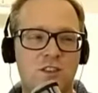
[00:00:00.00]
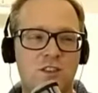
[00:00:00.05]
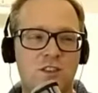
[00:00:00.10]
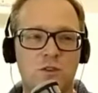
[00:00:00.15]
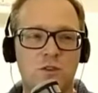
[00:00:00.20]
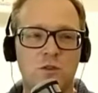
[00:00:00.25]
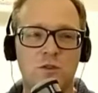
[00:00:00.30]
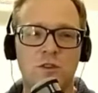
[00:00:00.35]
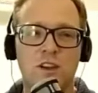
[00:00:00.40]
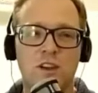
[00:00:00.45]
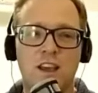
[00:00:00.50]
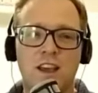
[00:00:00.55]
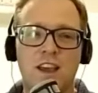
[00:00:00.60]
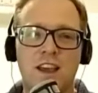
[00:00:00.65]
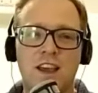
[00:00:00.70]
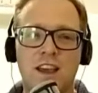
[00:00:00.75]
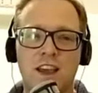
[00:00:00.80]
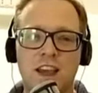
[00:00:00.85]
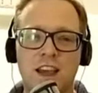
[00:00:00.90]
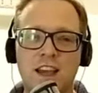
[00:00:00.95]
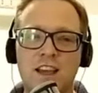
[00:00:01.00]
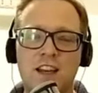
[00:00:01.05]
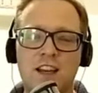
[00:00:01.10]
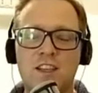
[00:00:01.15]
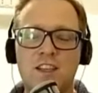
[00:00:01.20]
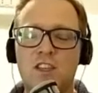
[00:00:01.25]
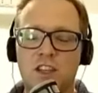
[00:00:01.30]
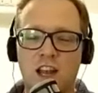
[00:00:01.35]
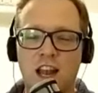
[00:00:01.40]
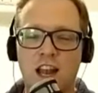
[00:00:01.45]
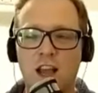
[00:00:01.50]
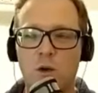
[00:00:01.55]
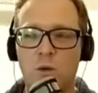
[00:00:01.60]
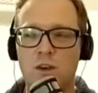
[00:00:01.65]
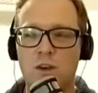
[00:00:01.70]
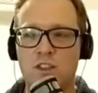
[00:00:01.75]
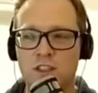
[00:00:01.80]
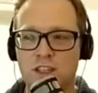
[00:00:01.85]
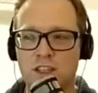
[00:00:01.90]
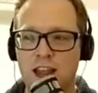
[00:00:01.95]
to English
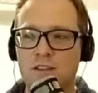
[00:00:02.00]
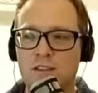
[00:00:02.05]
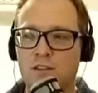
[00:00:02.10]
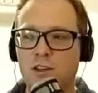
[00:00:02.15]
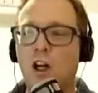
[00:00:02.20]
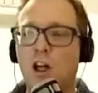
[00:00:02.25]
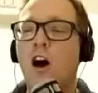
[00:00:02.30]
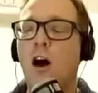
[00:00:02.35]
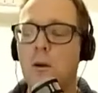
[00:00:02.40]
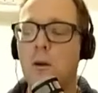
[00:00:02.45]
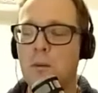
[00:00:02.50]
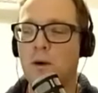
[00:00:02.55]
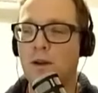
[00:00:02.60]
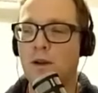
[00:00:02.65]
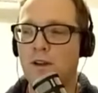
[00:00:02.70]
language level up